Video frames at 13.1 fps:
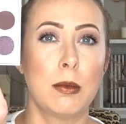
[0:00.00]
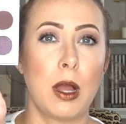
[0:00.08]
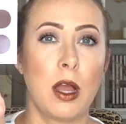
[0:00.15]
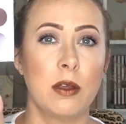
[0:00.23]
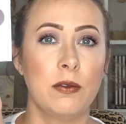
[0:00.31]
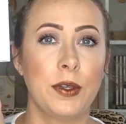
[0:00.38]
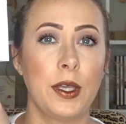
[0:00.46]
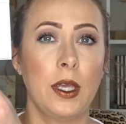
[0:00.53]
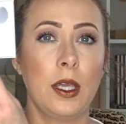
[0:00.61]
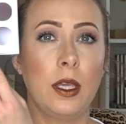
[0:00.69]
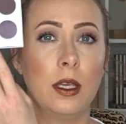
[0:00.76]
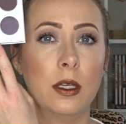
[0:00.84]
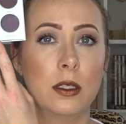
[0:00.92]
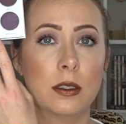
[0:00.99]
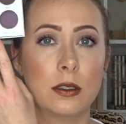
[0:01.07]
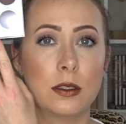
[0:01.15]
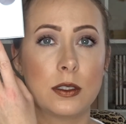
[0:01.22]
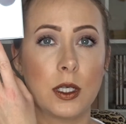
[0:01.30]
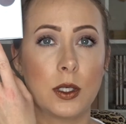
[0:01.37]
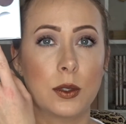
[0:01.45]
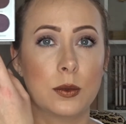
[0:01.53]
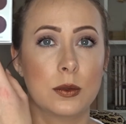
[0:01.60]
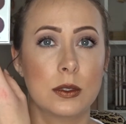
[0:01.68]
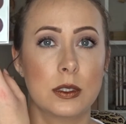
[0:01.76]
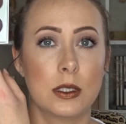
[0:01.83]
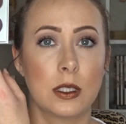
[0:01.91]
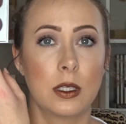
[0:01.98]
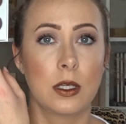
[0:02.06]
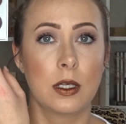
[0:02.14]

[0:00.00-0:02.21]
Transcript: mauve tones,